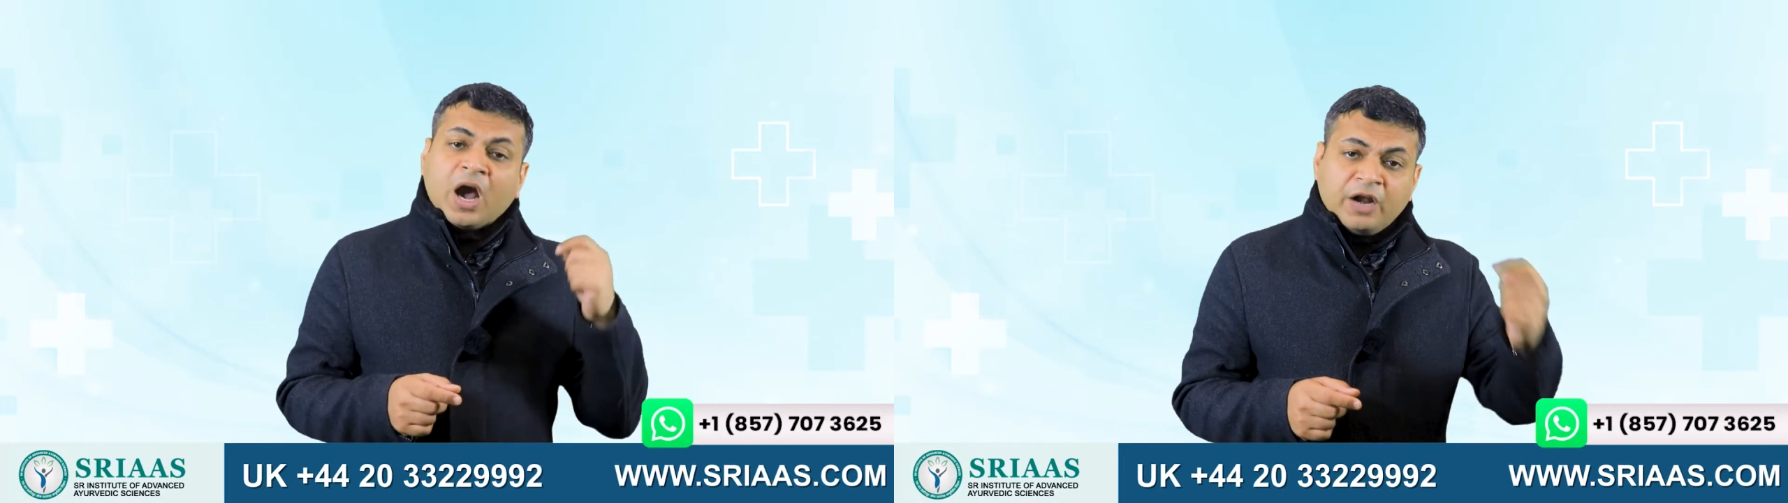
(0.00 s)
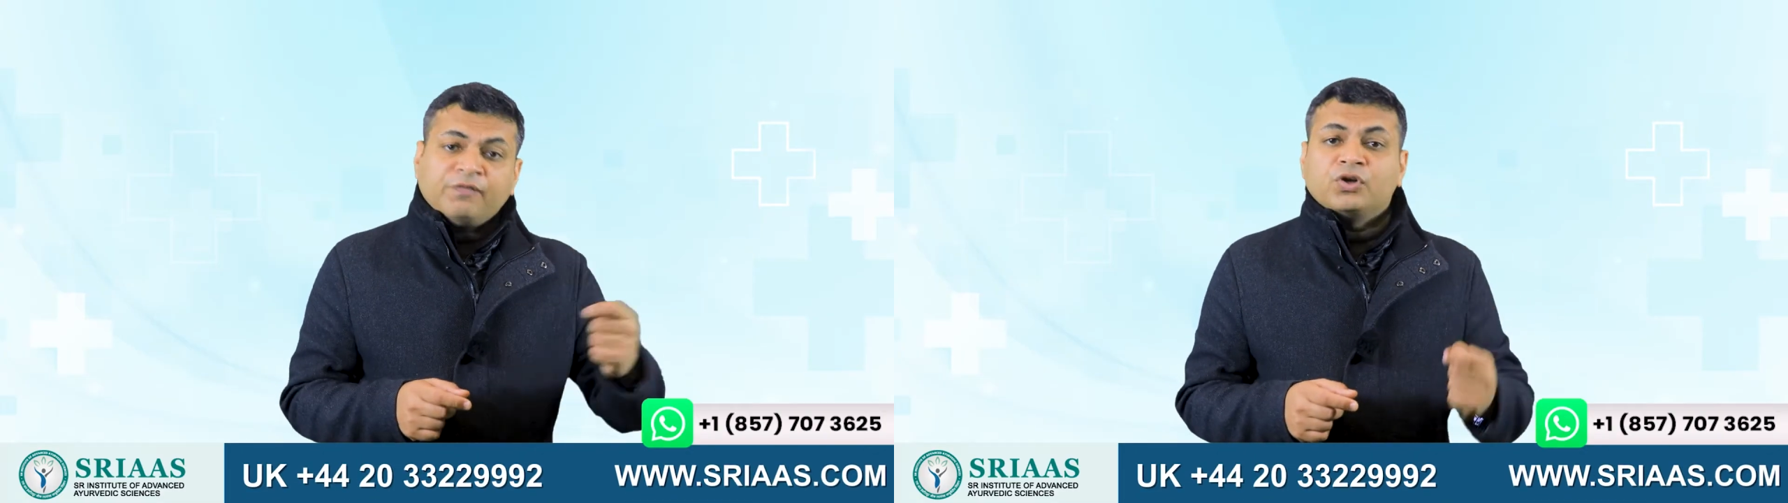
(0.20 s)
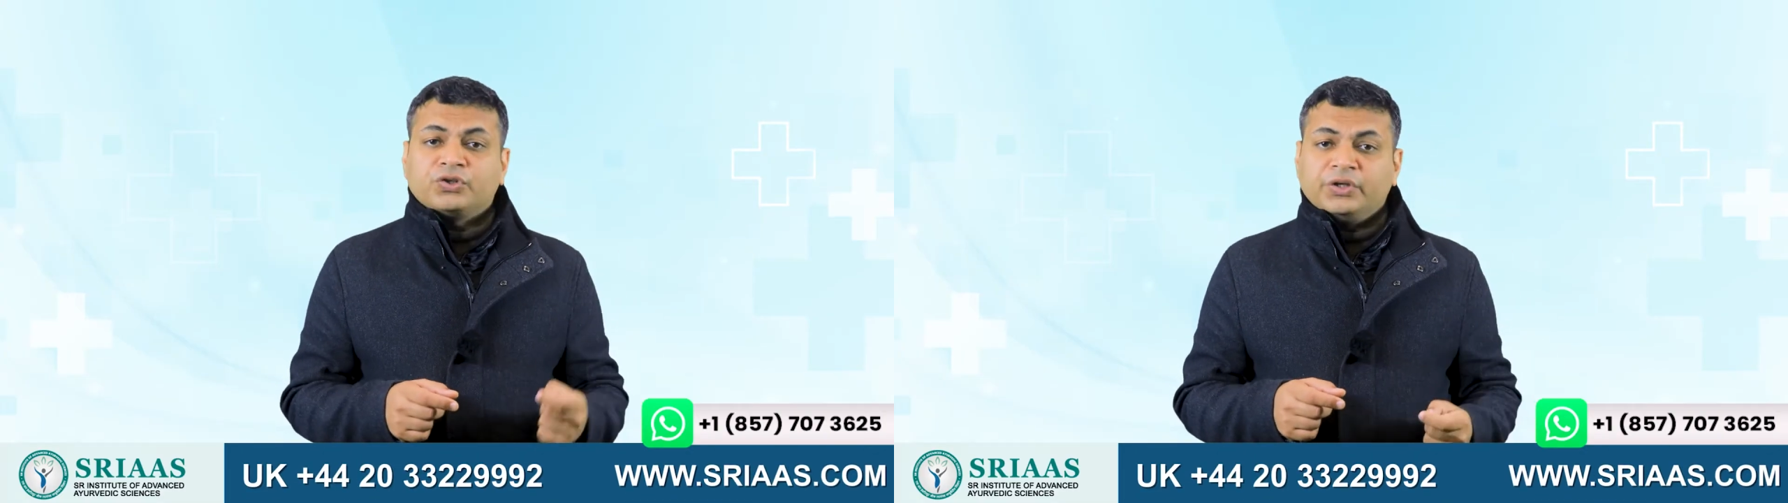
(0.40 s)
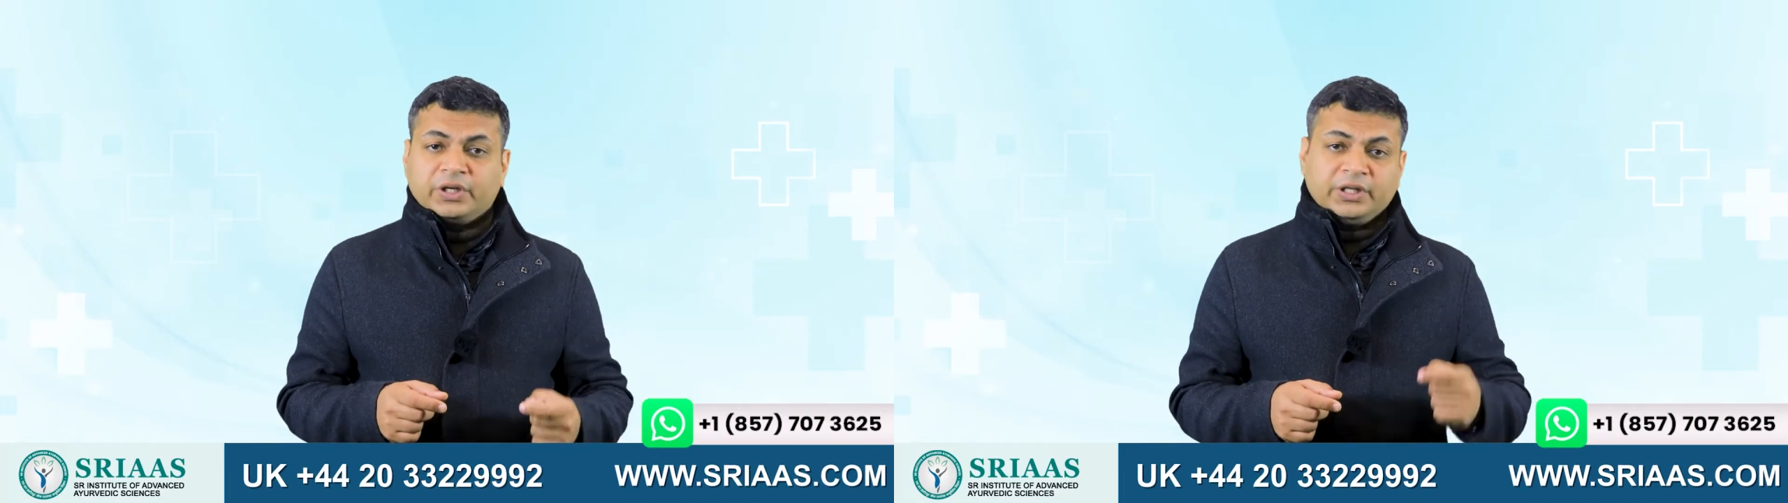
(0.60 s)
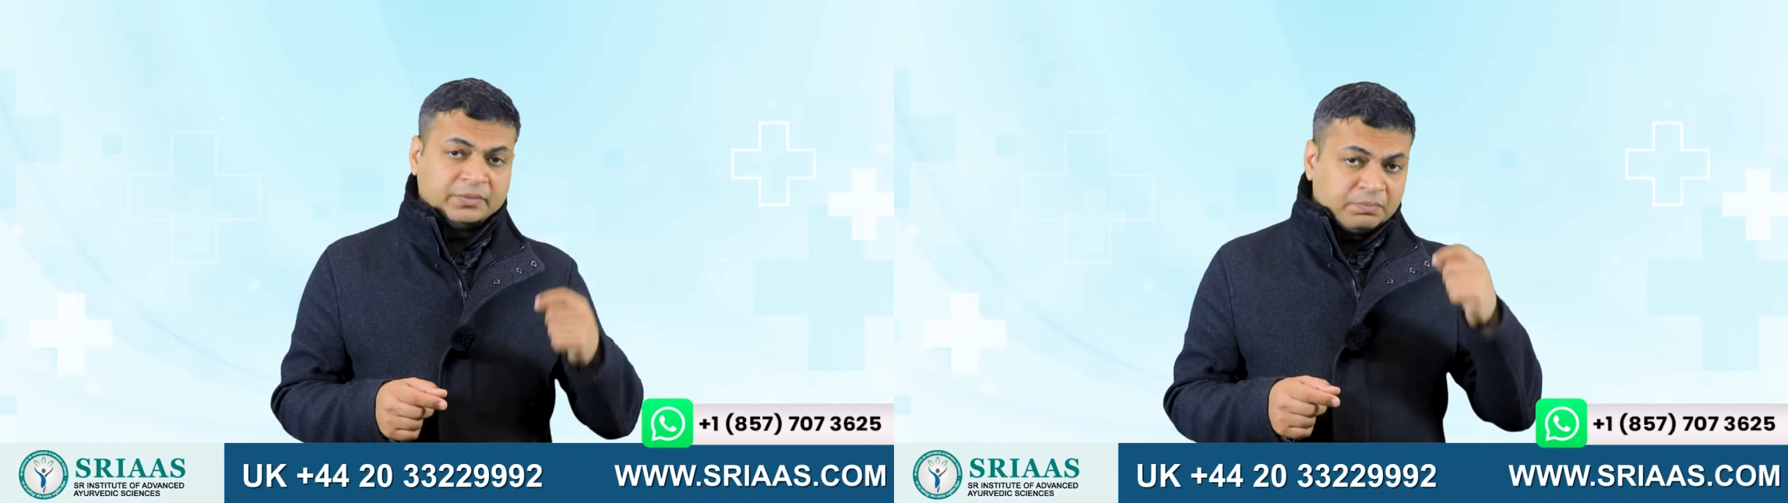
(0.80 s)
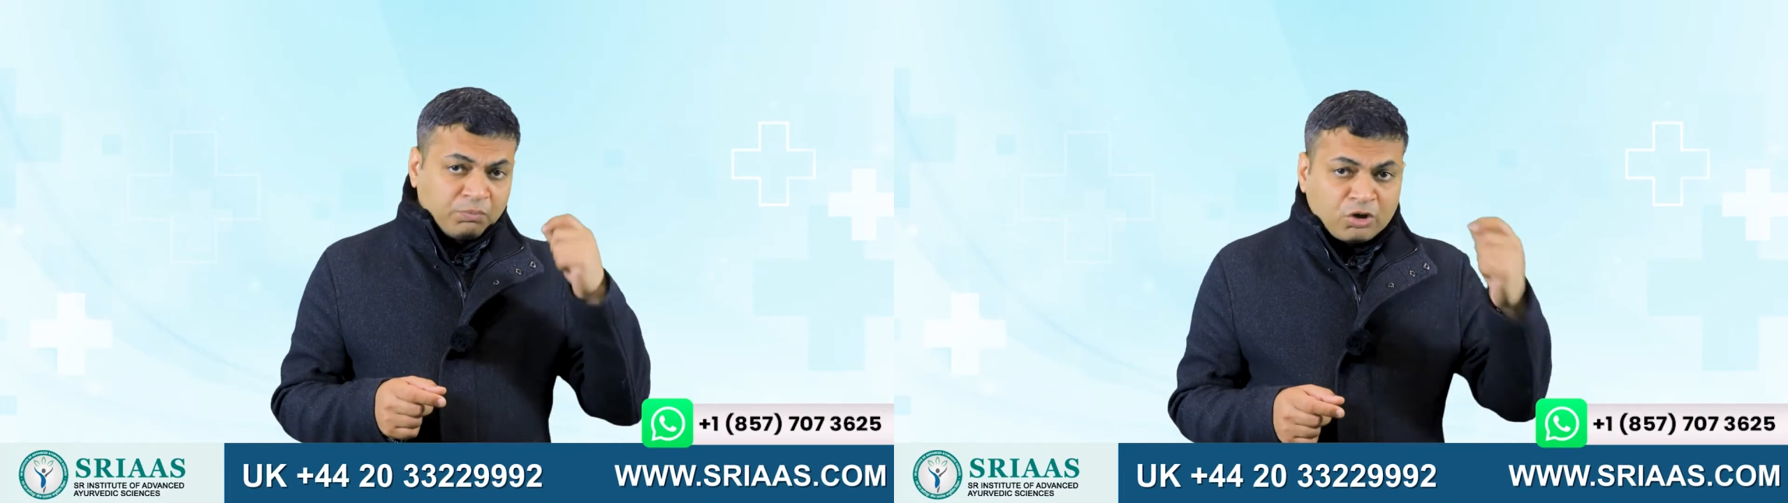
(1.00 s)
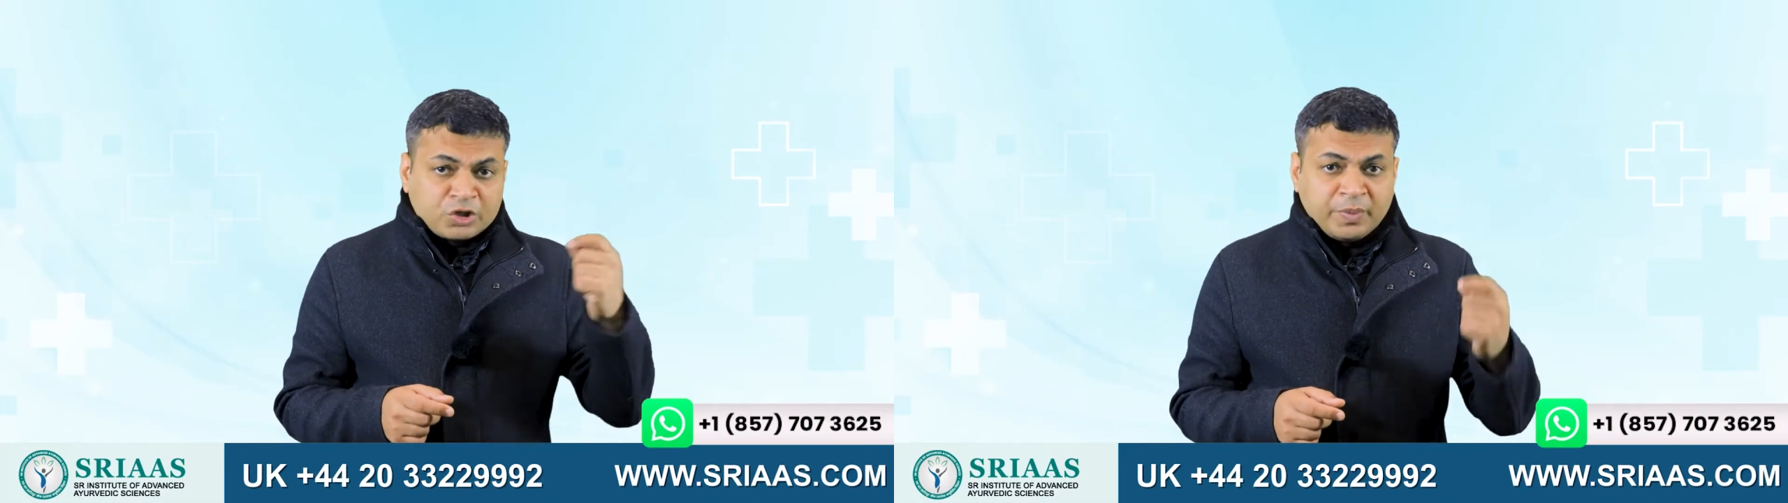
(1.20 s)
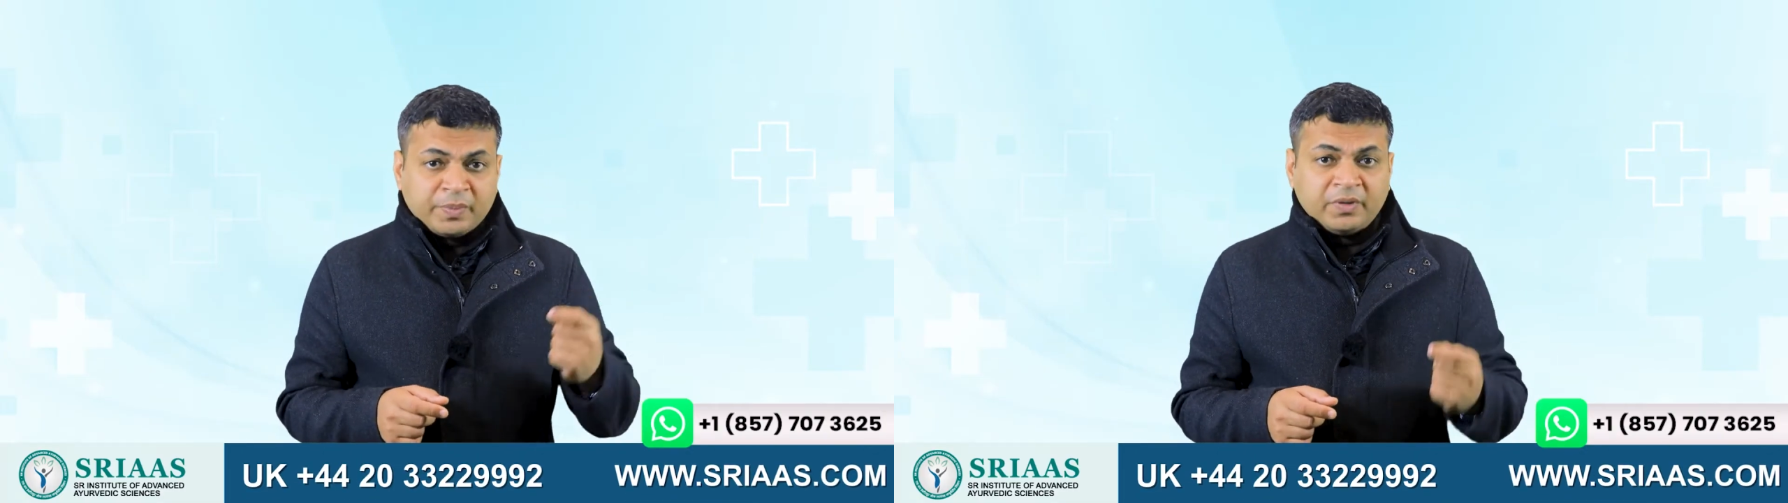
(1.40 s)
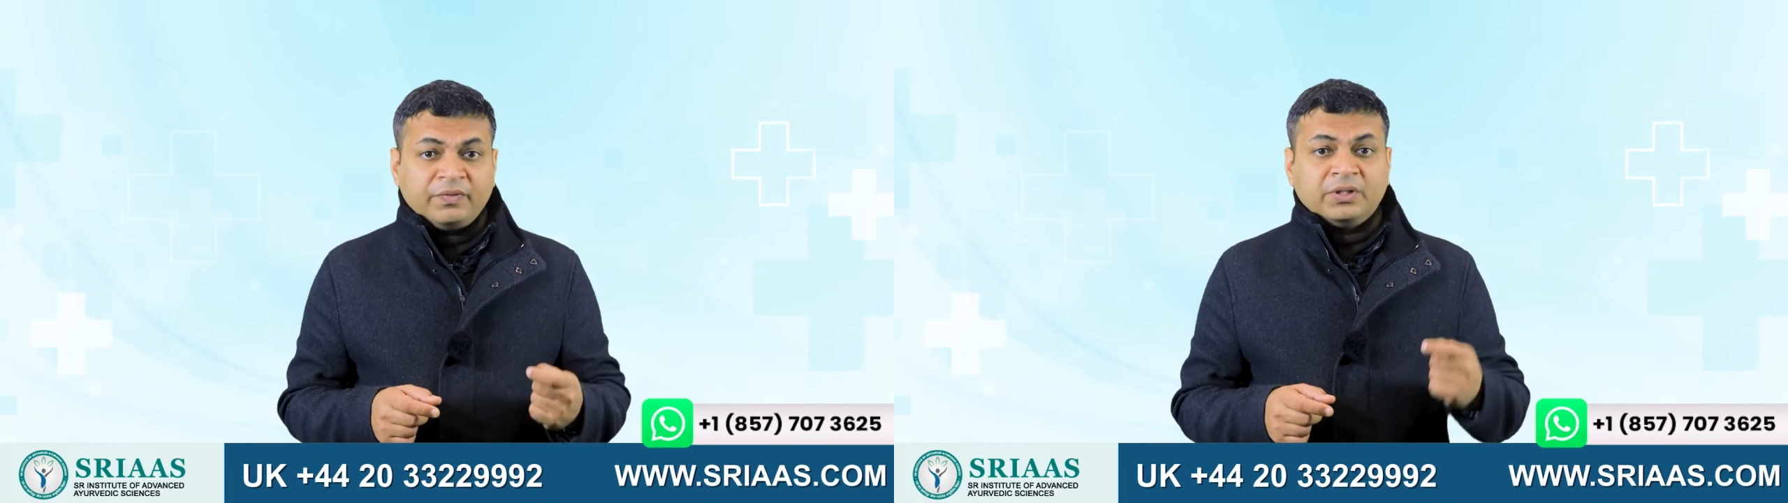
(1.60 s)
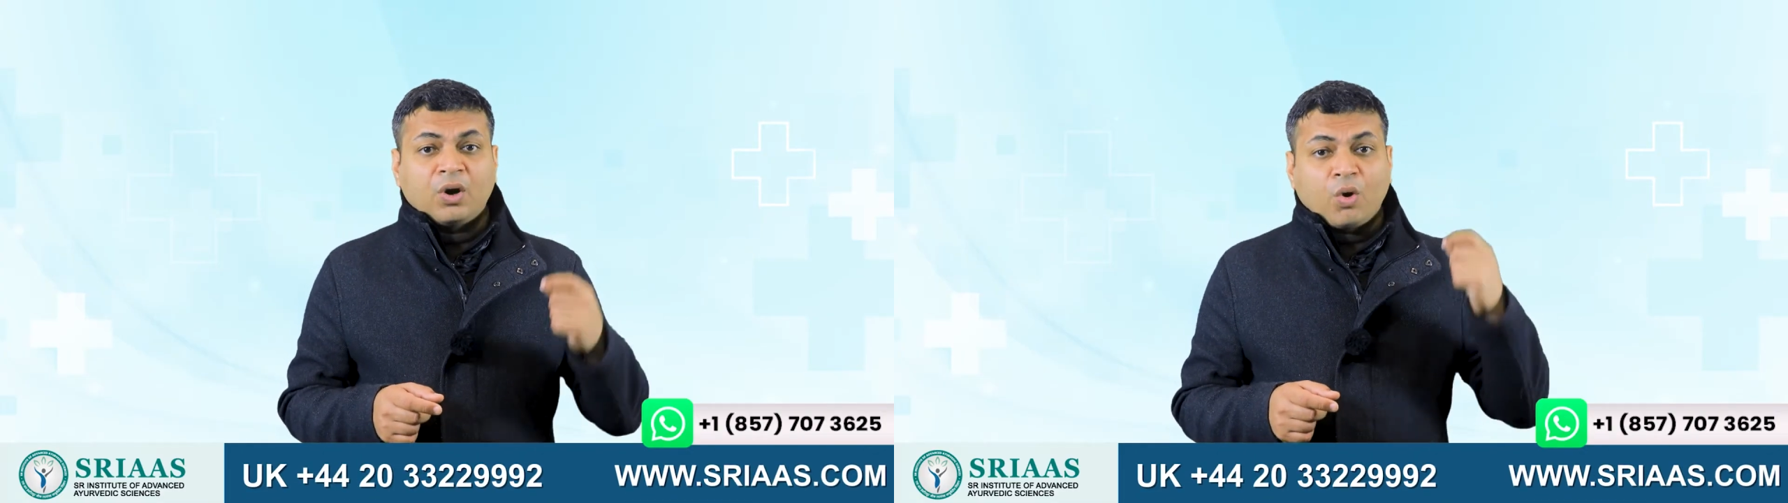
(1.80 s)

Unfortunately, most people with